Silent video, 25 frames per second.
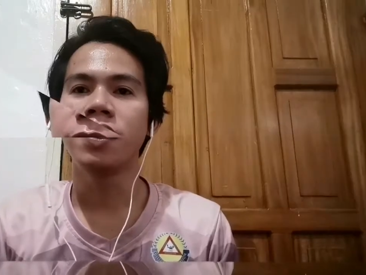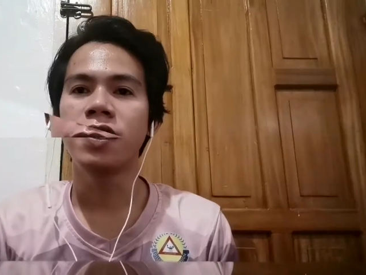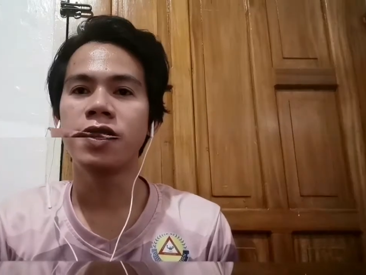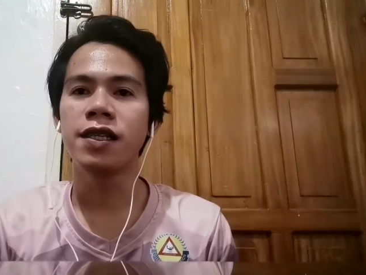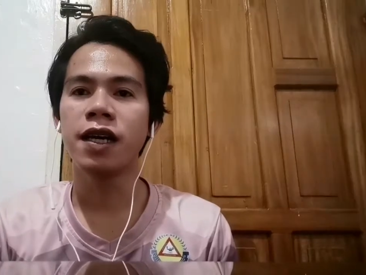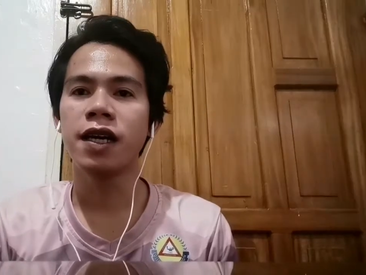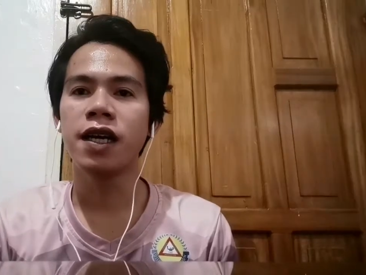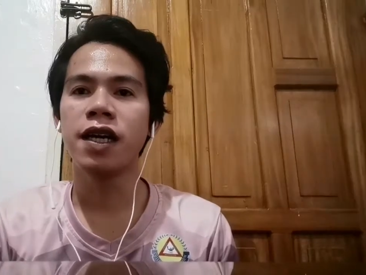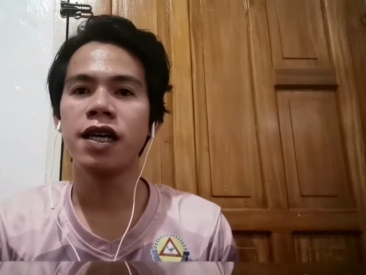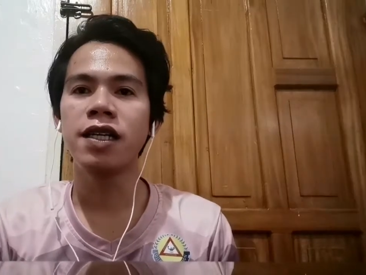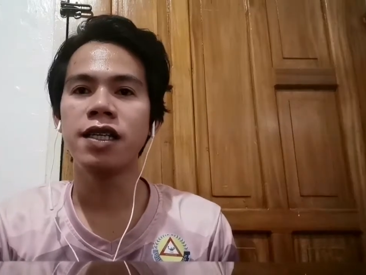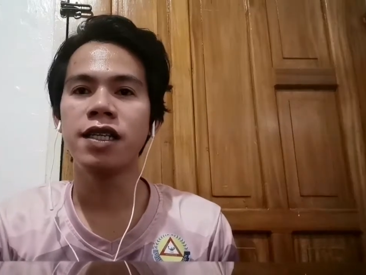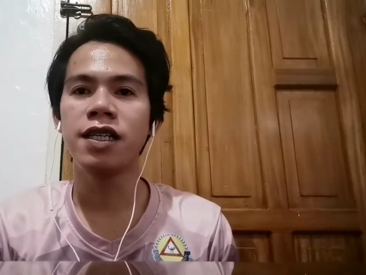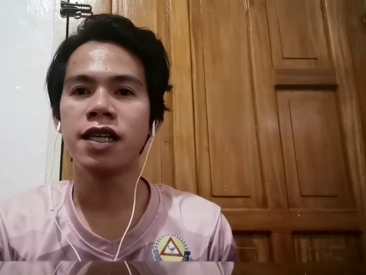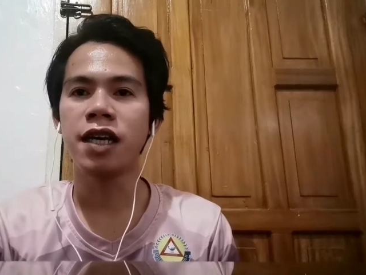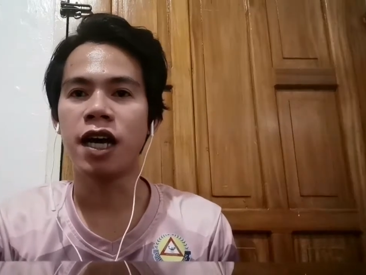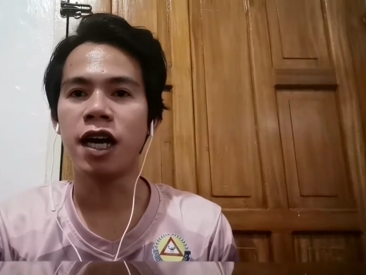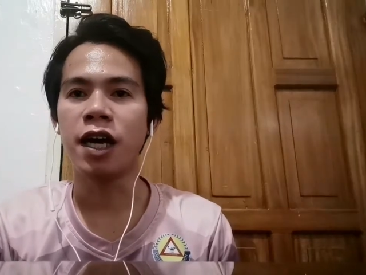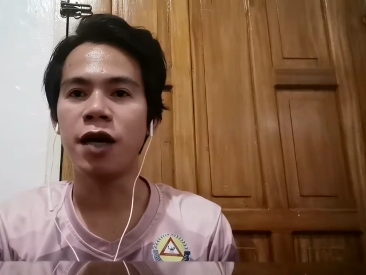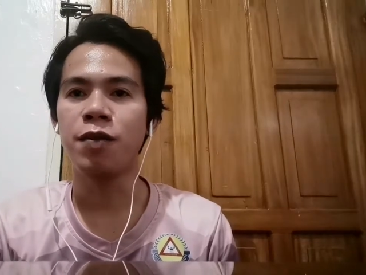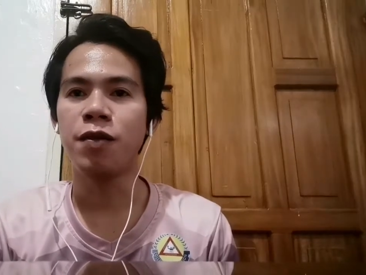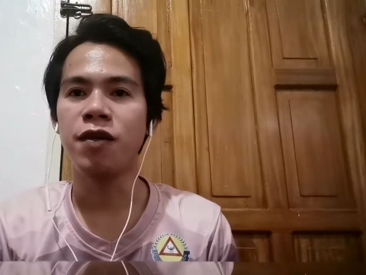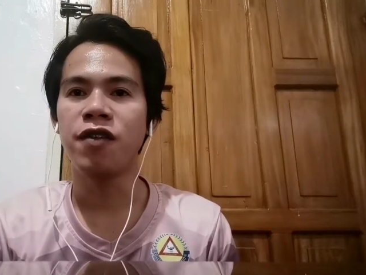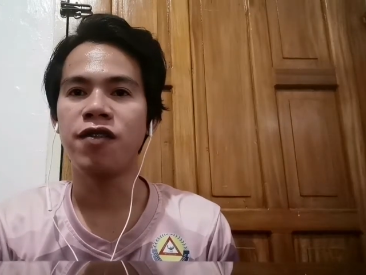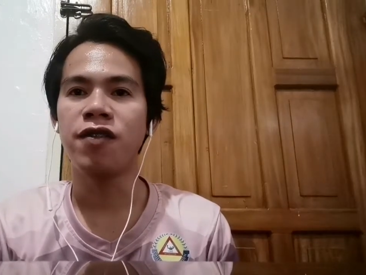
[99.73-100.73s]
Second
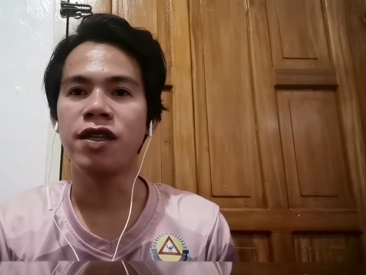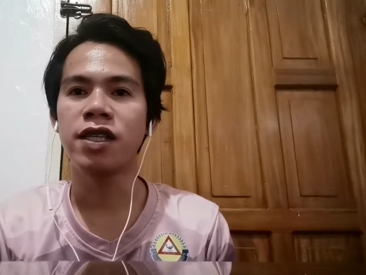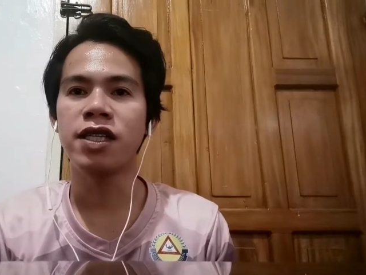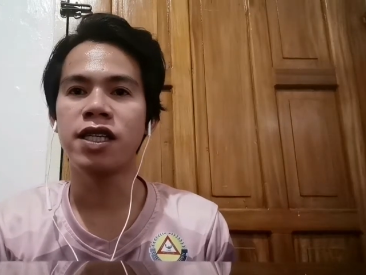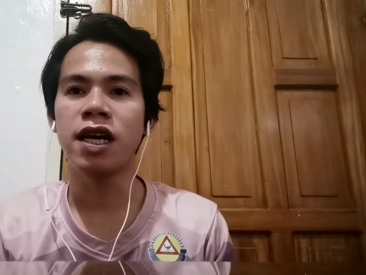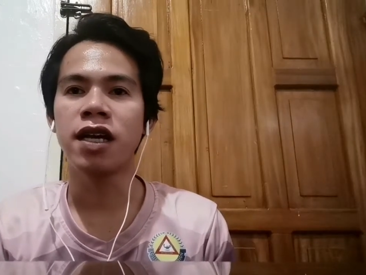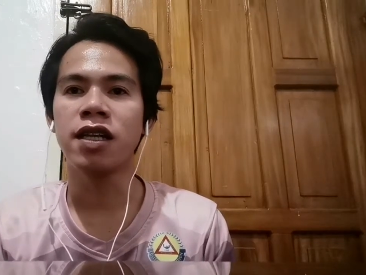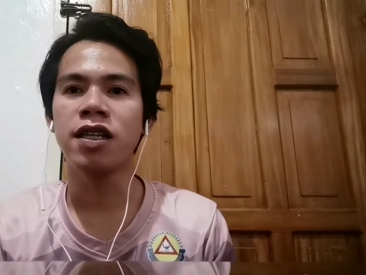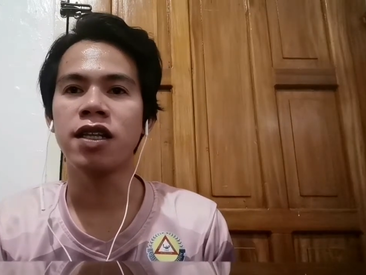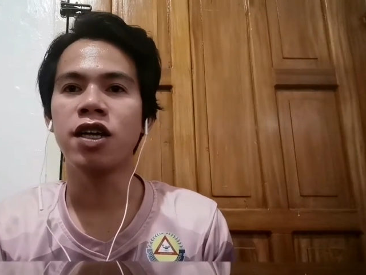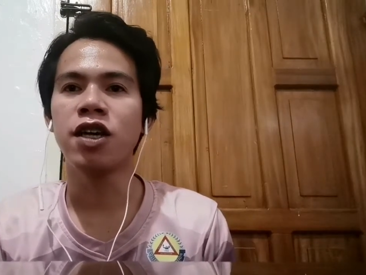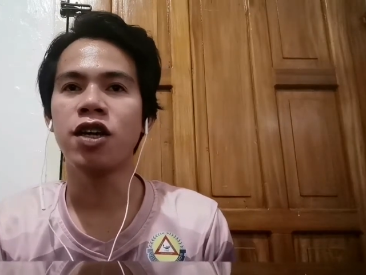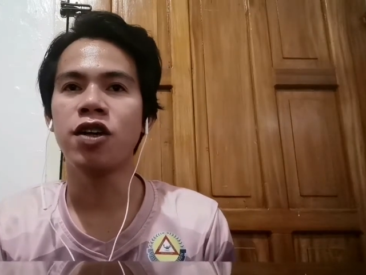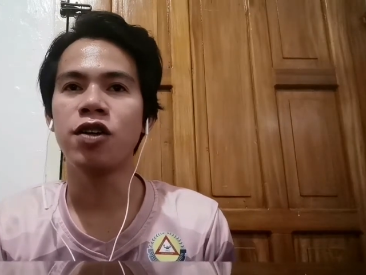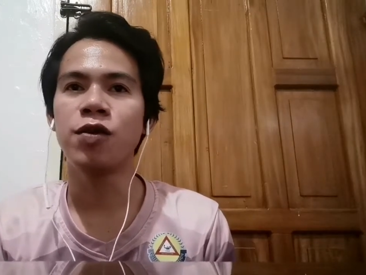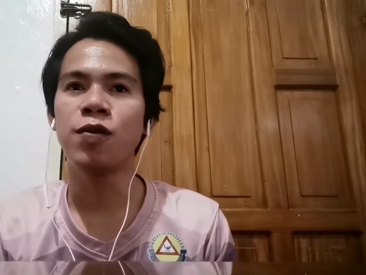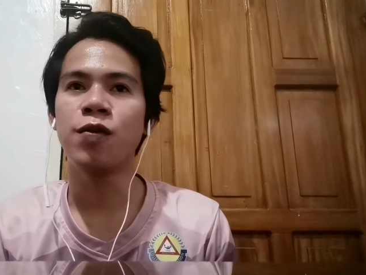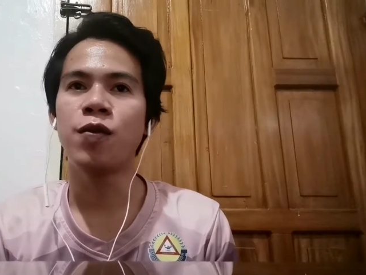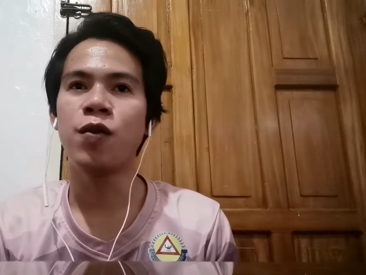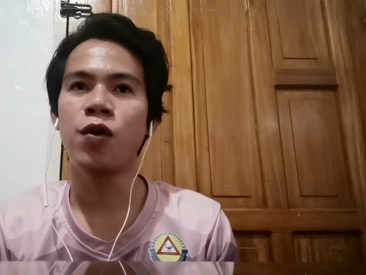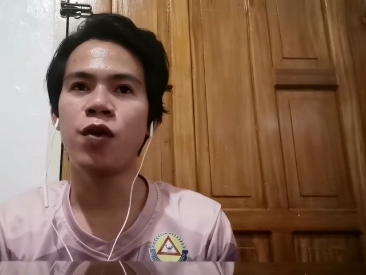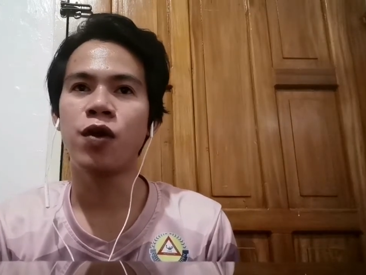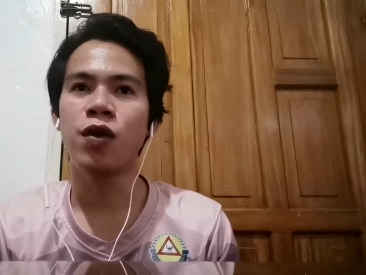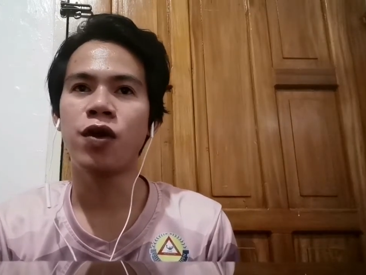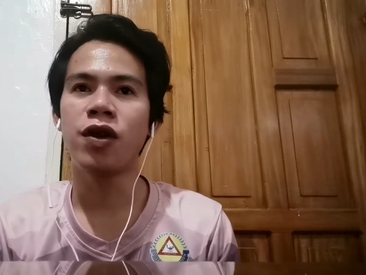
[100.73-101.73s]
type of a technical
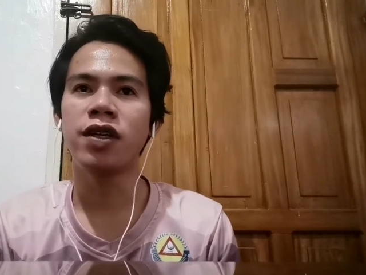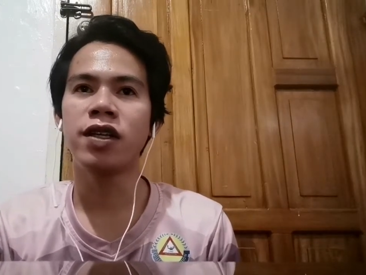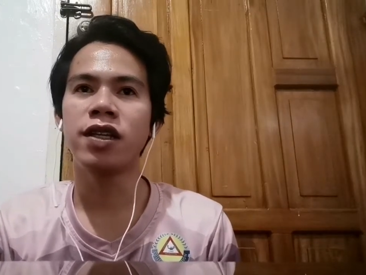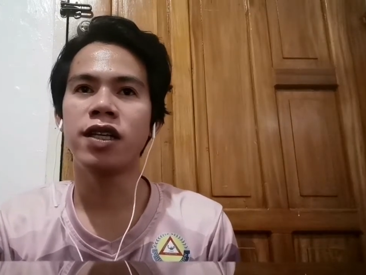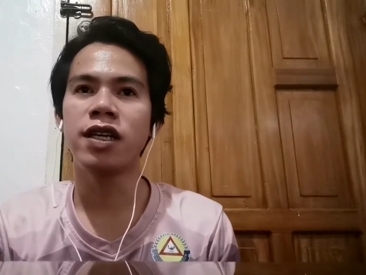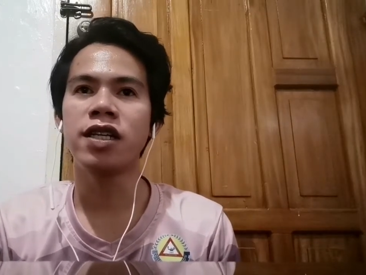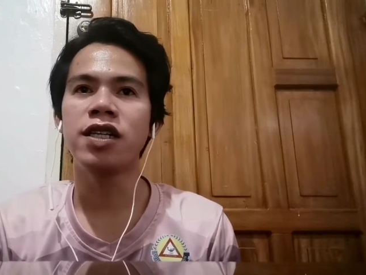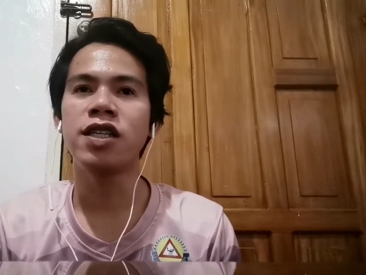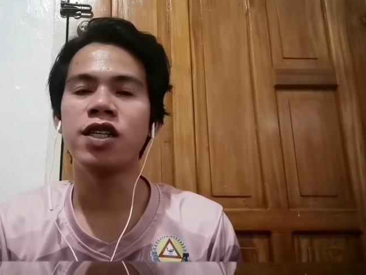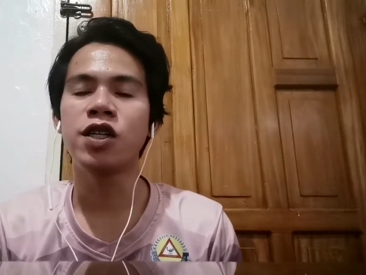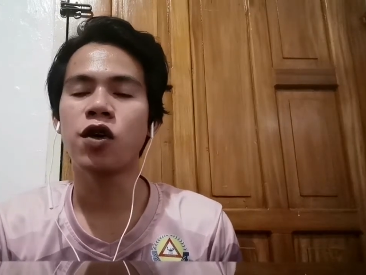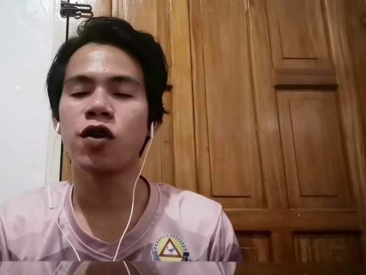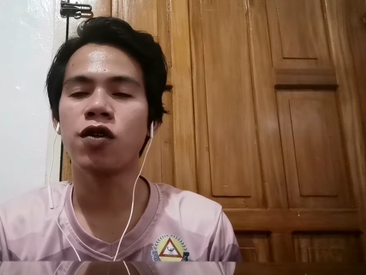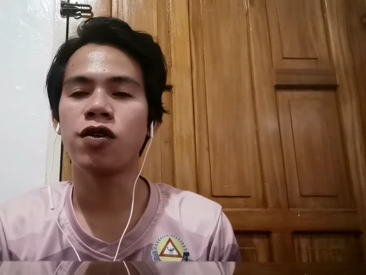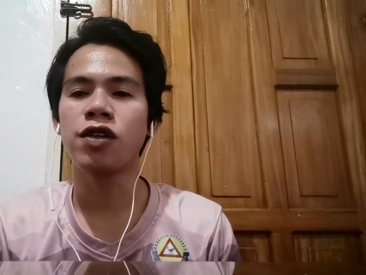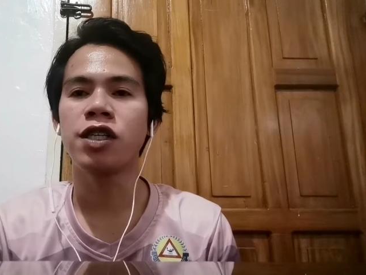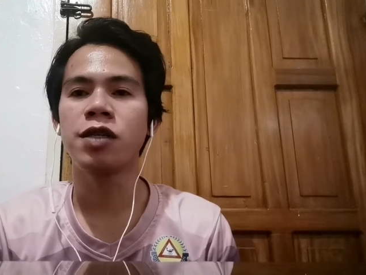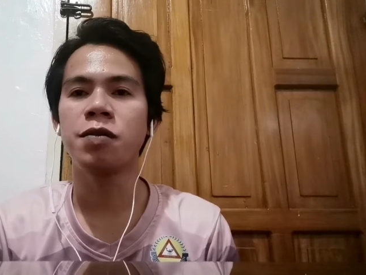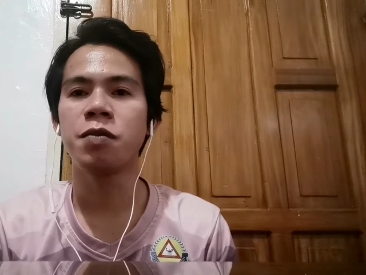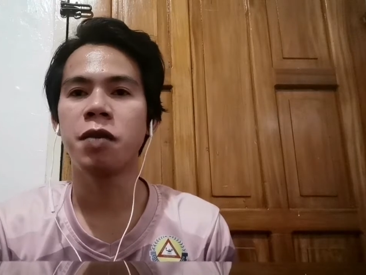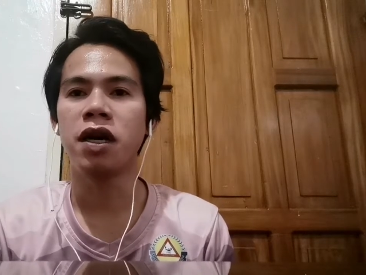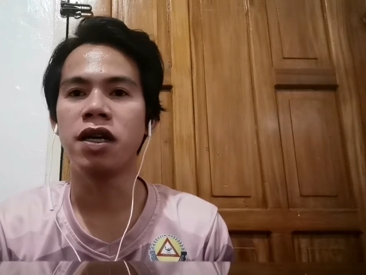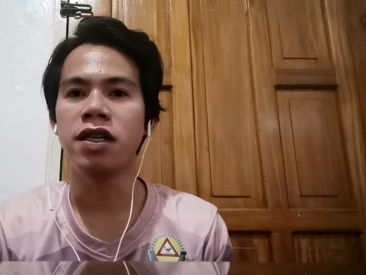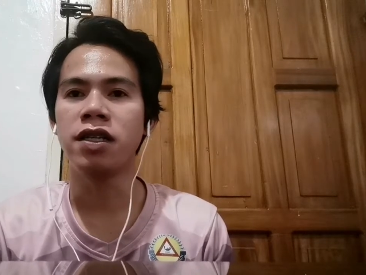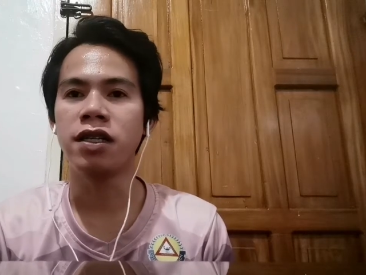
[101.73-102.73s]
report is
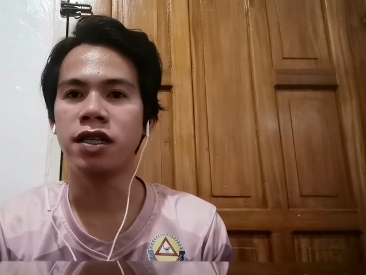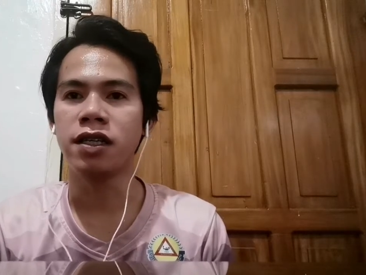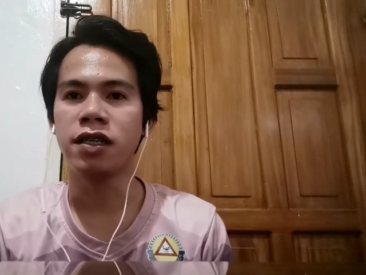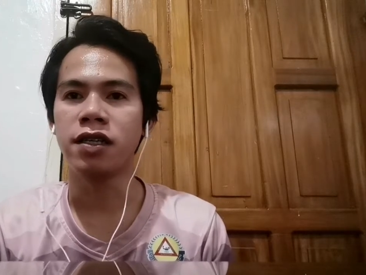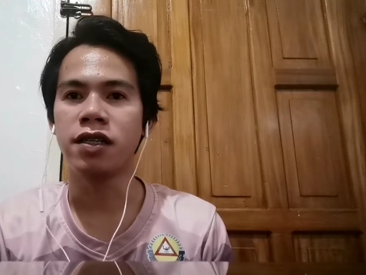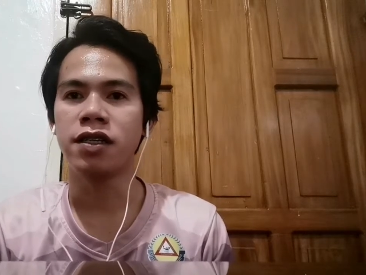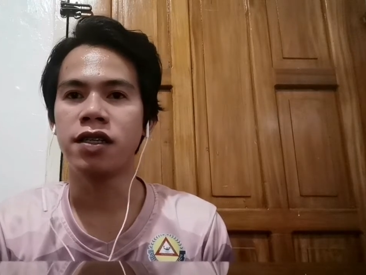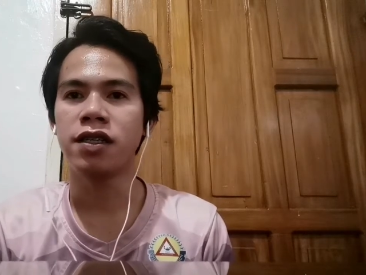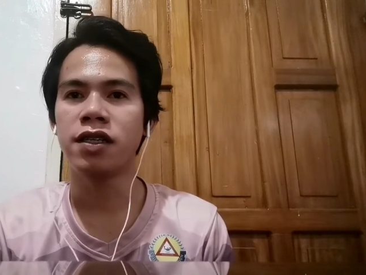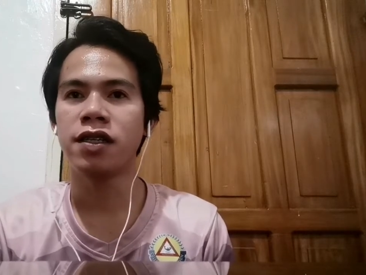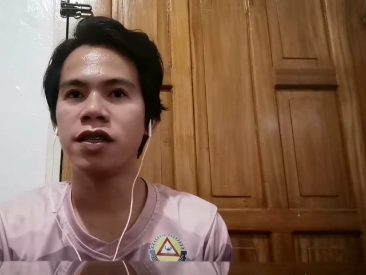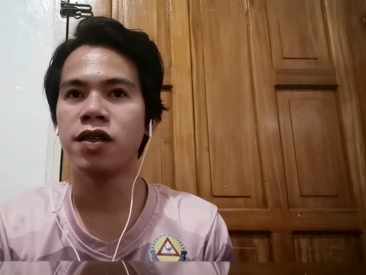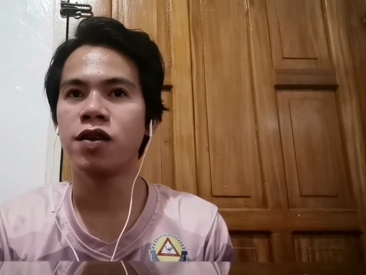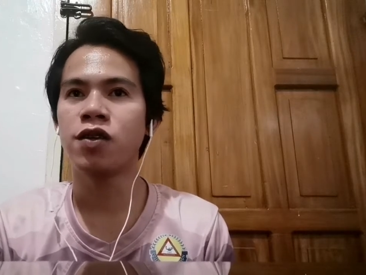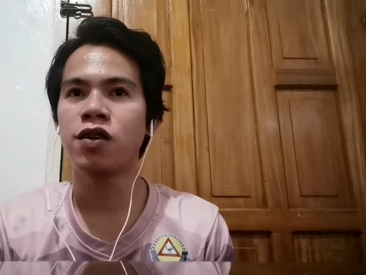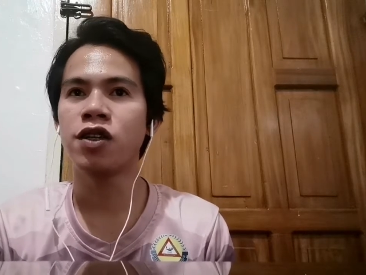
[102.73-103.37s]
correspondence.